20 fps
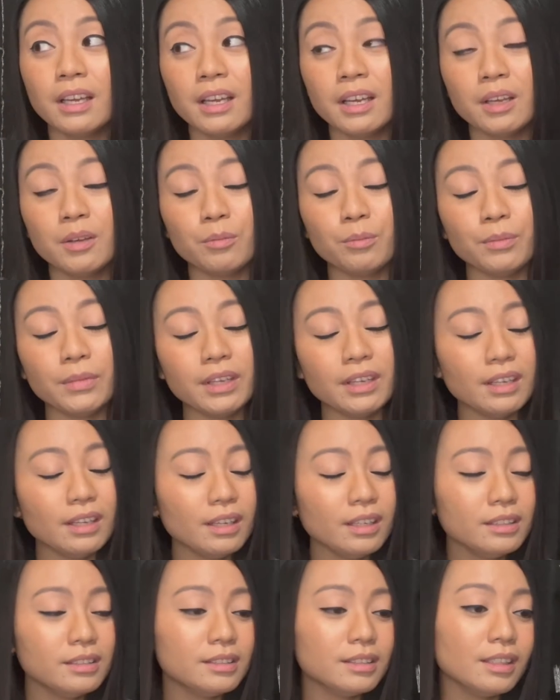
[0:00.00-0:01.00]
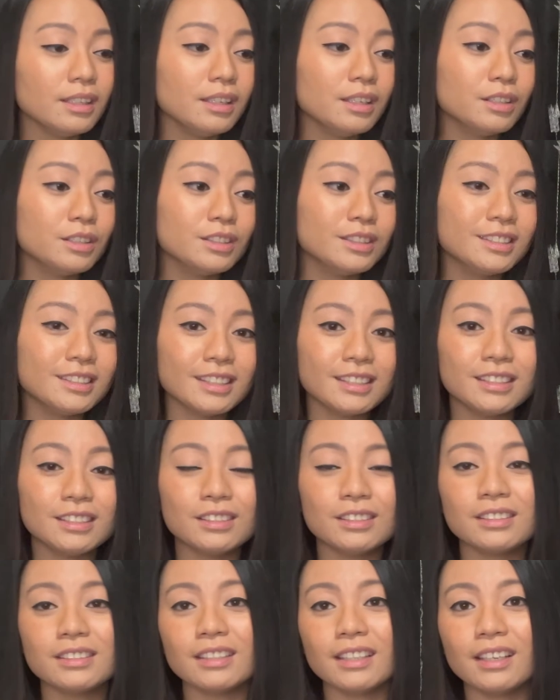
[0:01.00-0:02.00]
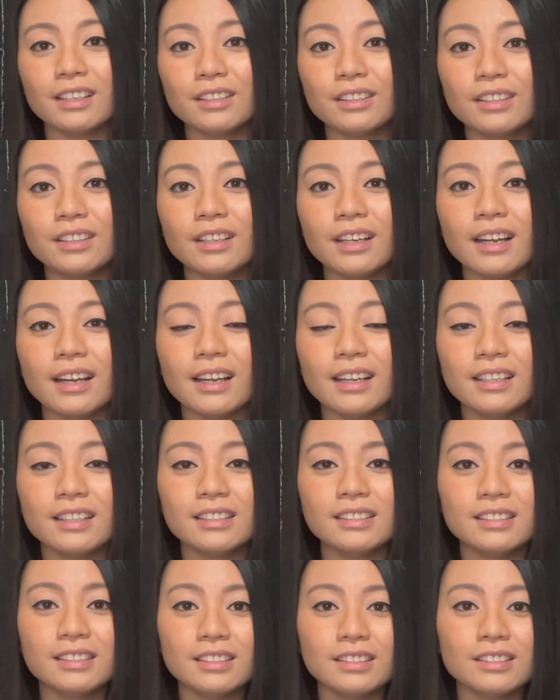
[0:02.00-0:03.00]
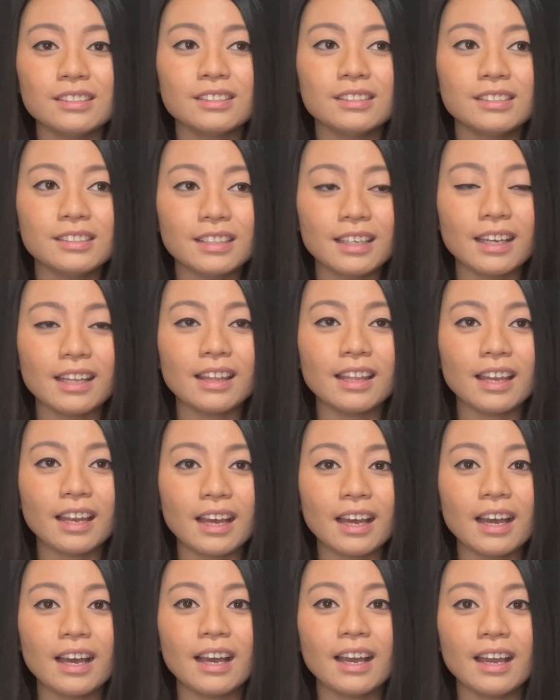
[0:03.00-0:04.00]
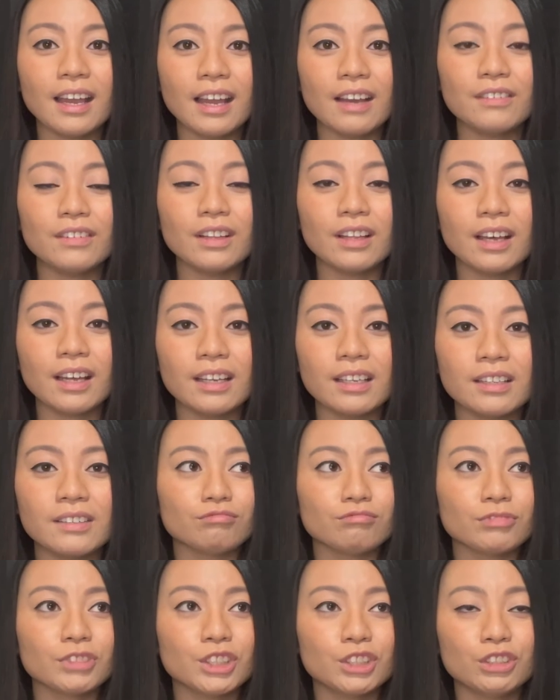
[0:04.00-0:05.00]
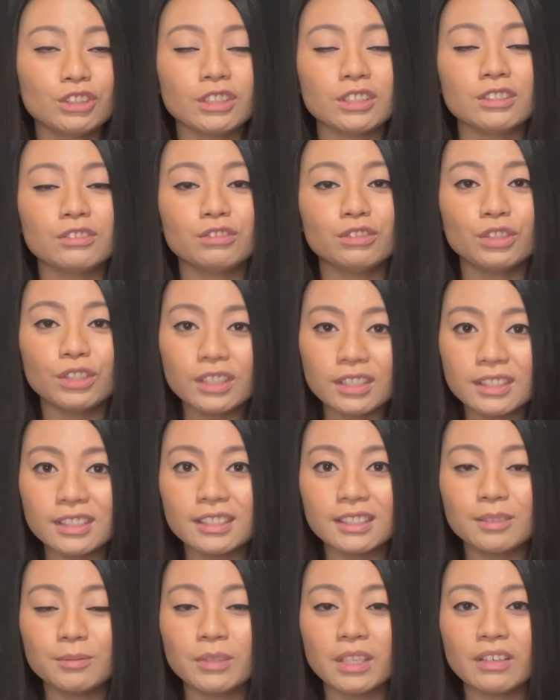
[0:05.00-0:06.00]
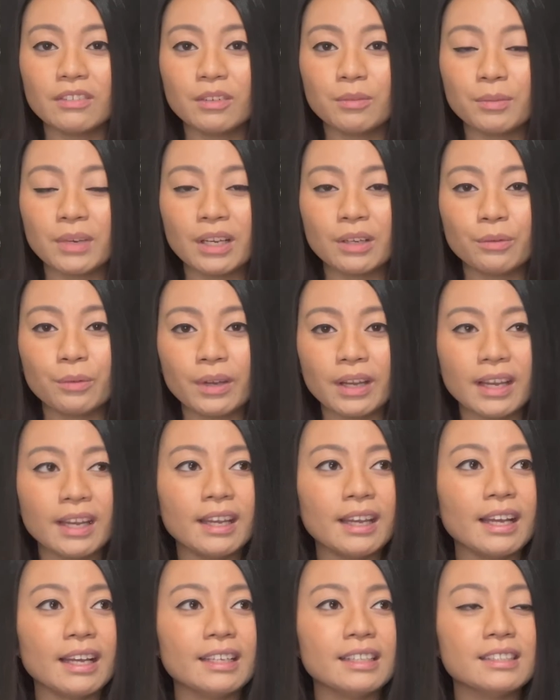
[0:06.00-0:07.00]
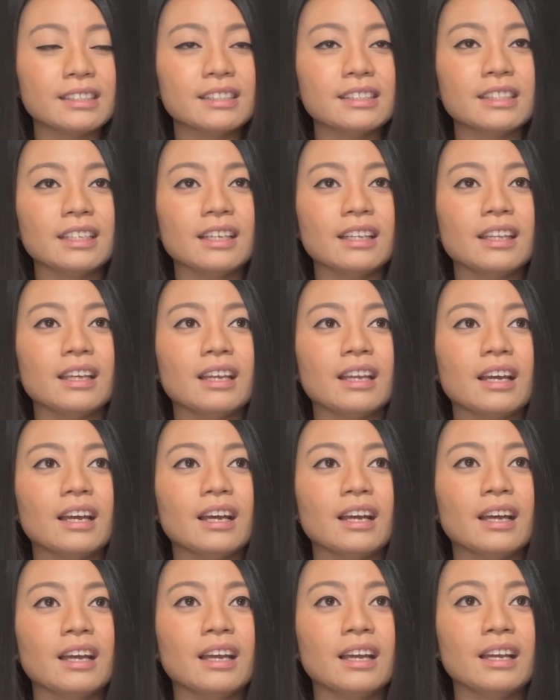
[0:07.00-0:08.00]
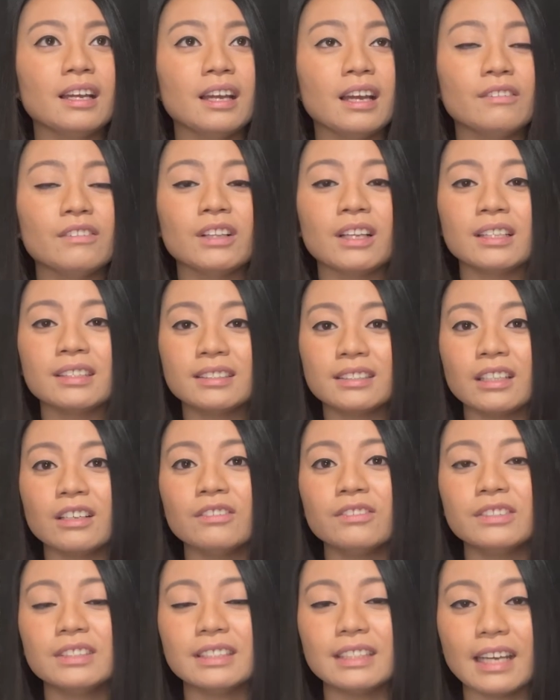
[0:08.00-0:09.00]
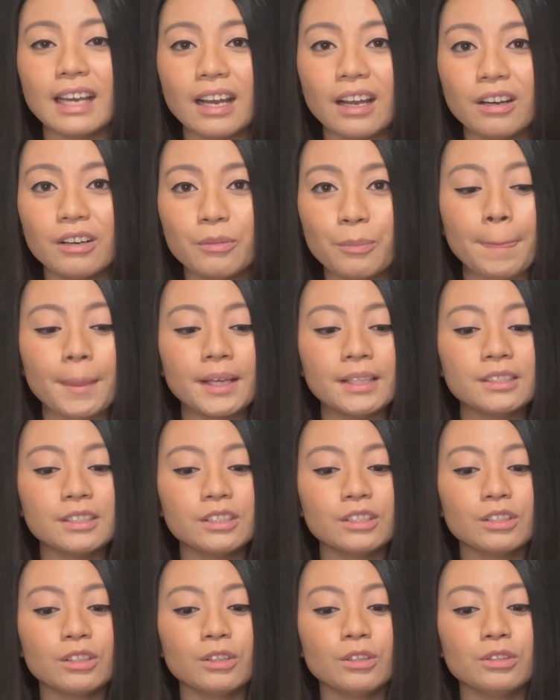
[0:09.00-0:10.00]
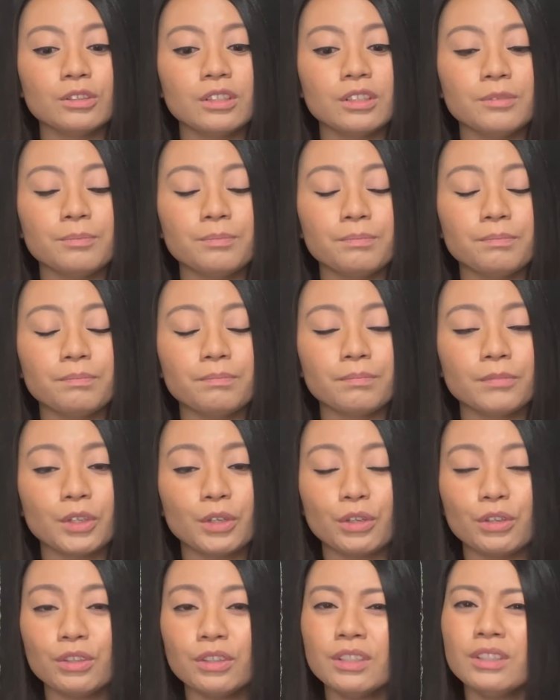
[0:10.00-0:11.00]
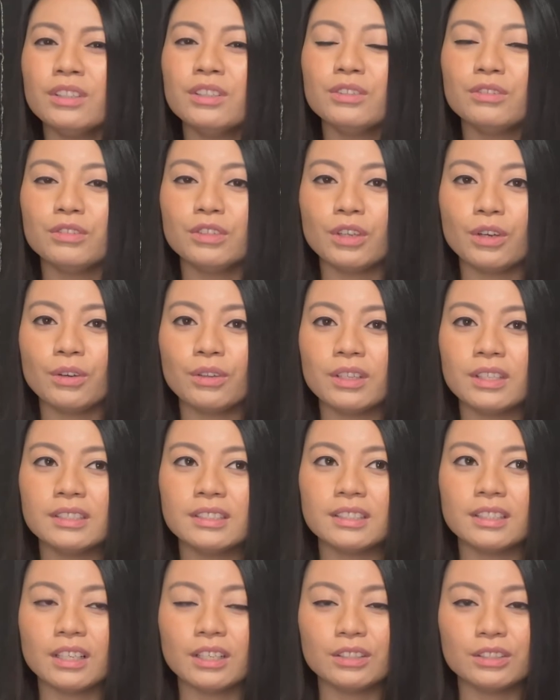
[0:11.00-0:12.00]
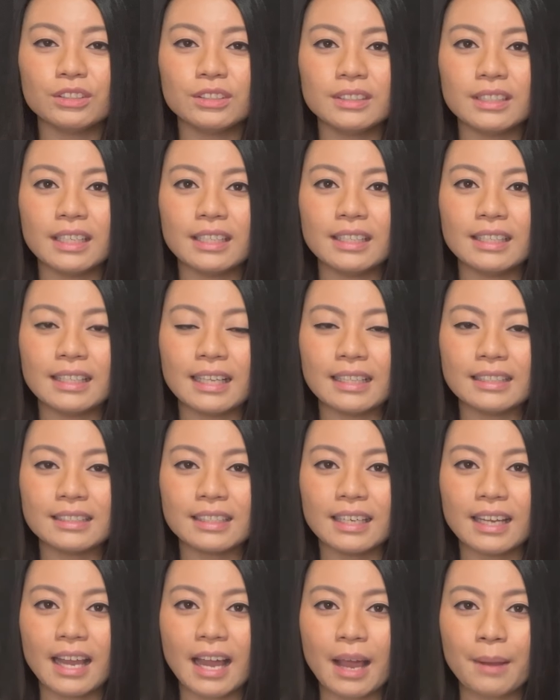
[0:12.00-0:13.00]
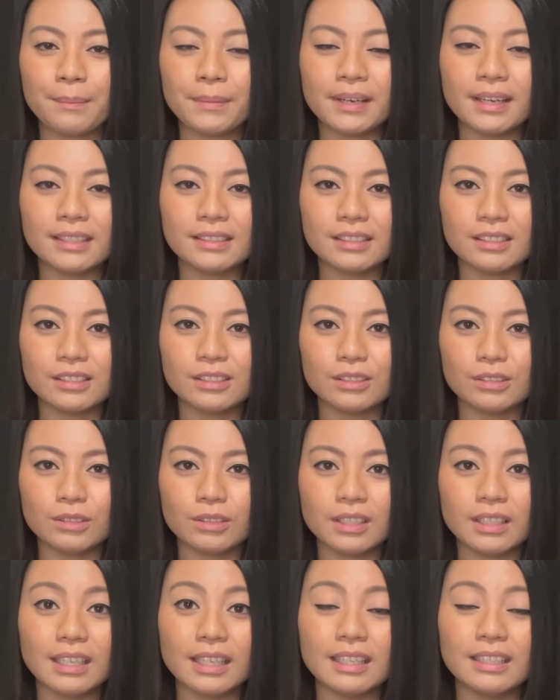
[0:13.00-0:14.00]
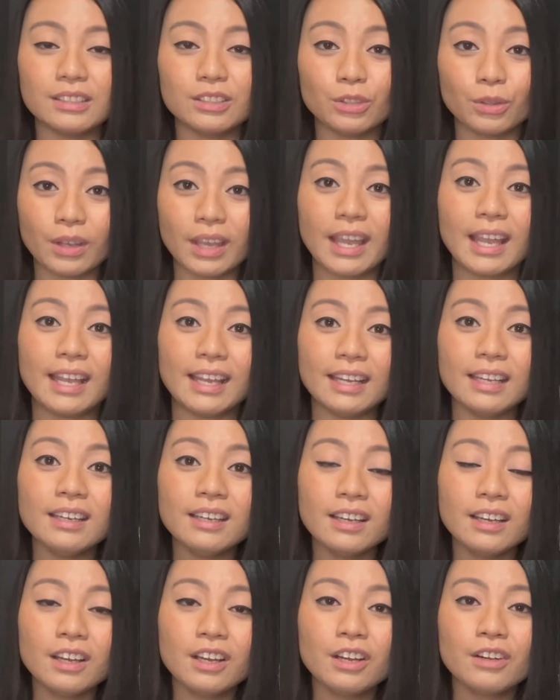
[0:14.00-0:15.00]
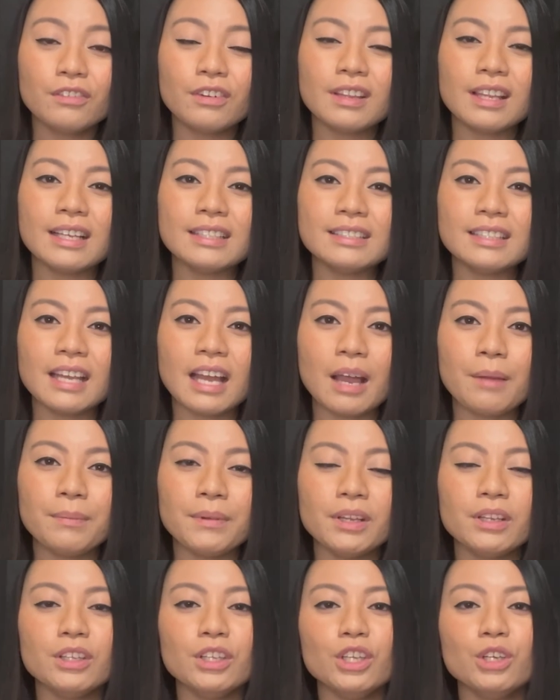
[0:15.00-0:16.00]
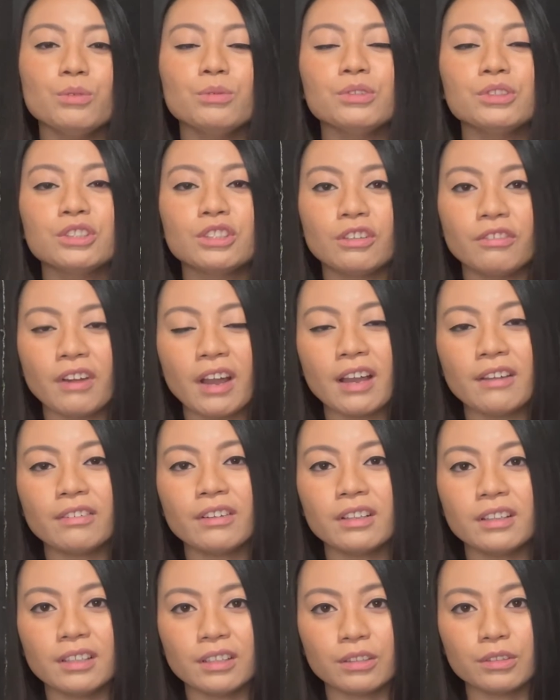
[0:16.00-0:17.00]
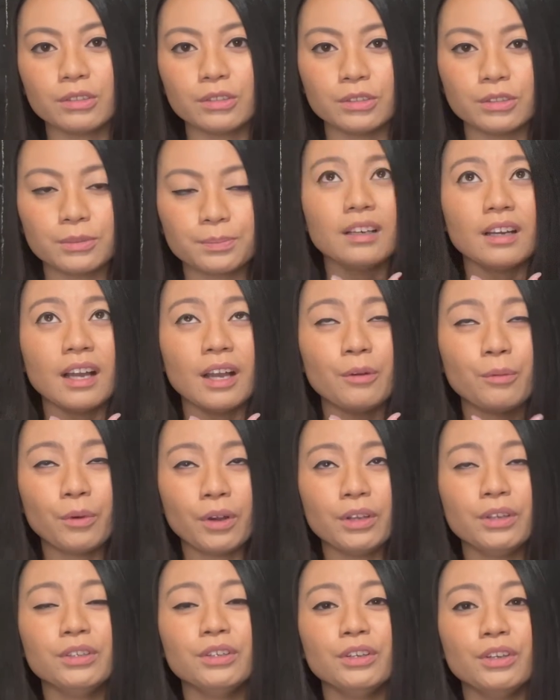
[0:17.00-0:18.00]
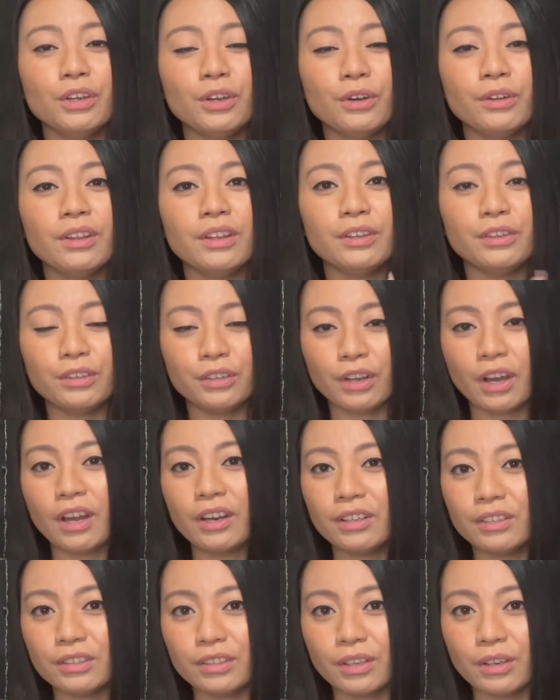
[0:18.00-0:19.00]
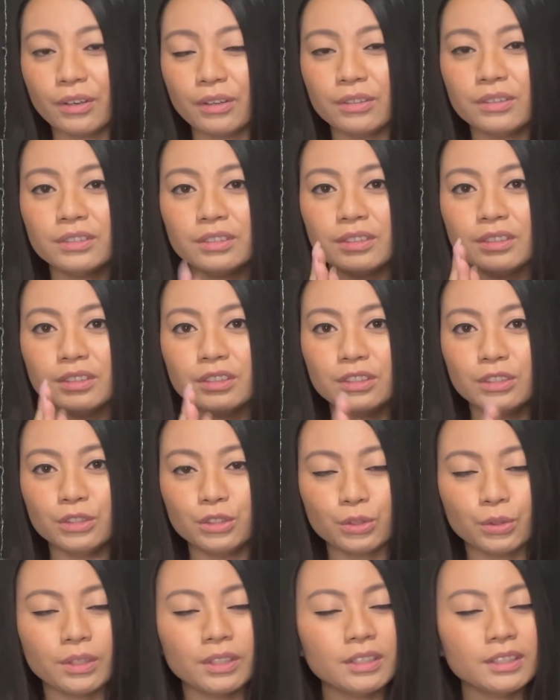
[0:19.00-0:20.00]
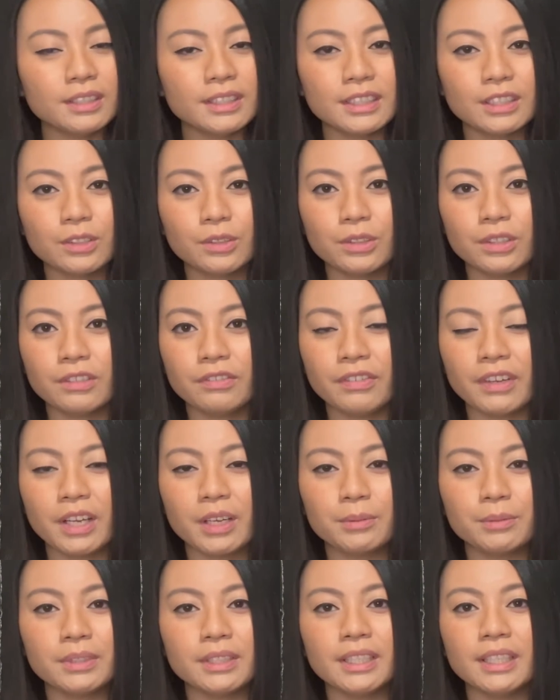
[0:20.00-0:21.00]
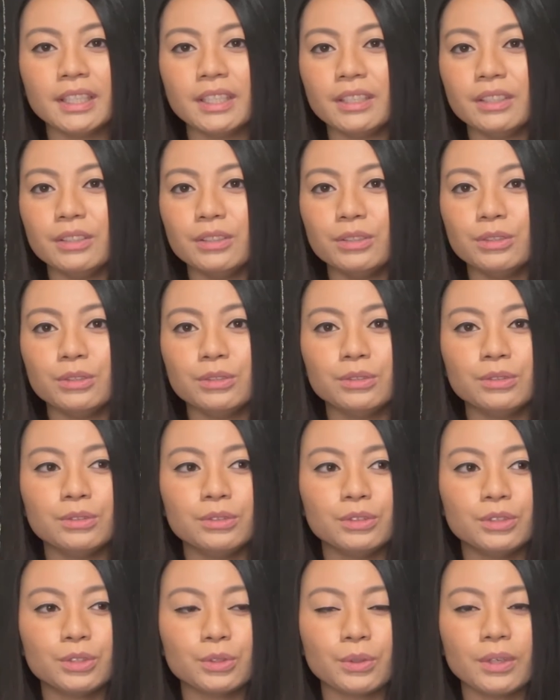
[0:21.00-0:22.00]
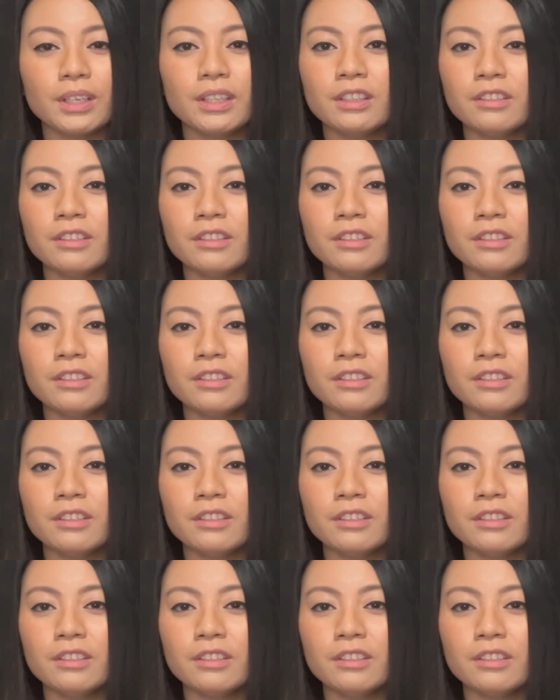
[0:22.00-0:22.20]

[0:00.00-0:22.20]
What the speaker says: Me sitting here 6 years later, I can still say that I have a lot of constructive criticism given my way. I can say that I have a lot of self-doubt. And so then the earlier you know this and understand that that's going to happen as a student, and it's okay for that to happen, you will survive clinicals. I want you to know that you're not alone. You join our Discord family, you join the